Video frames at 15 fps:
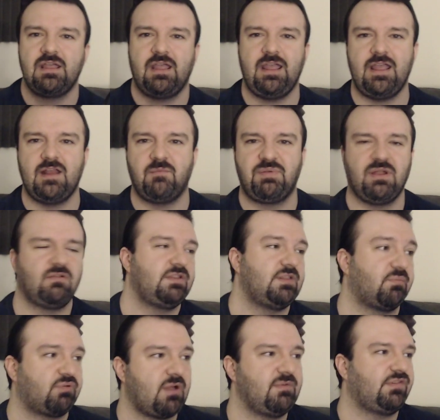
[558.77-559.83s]
And apparently,
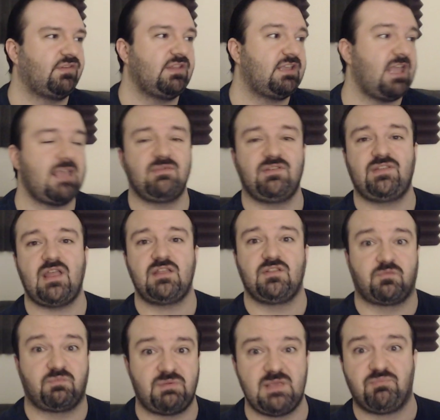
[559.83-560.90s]
the premise of the game is that
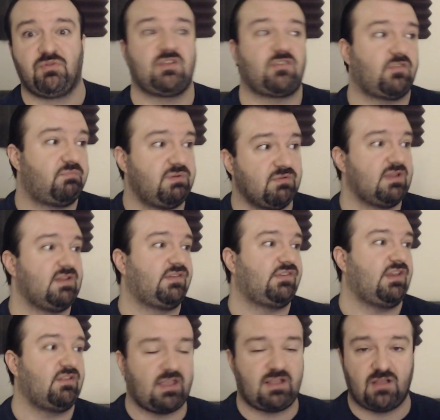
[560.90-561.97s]
there's people
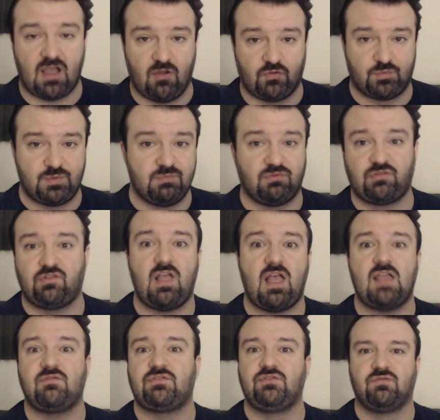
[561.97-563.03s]
experiencing like other people's
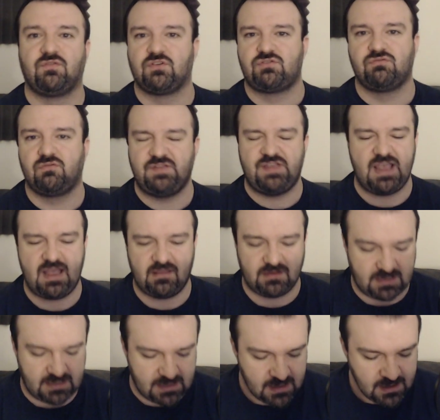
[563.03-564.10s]
lives through virtual
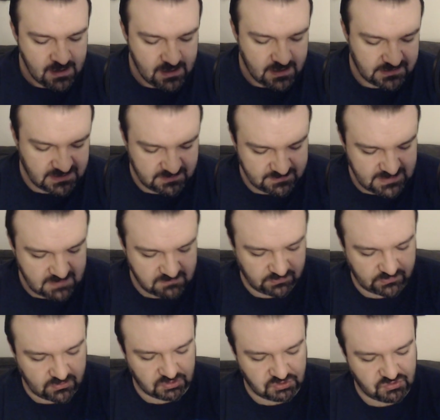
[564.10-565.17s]
reality. And the name of the game
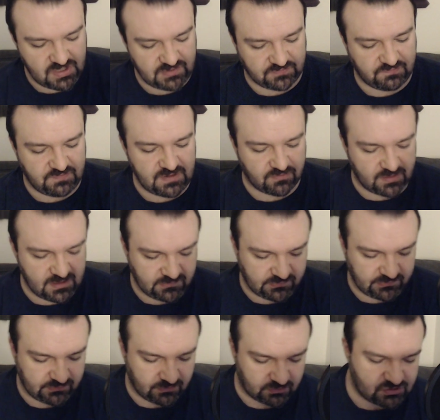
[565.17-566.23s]
is called
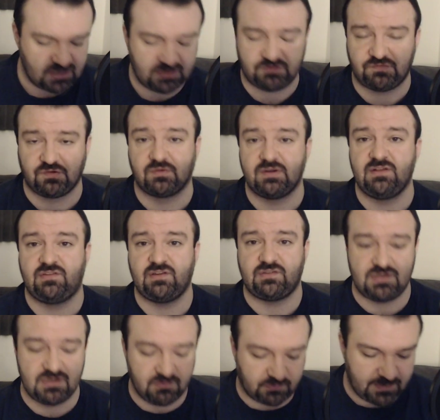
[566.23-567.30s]
Transference or Transference,
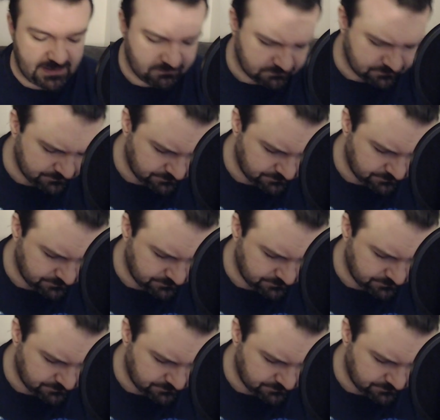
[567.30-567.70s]
excuse me.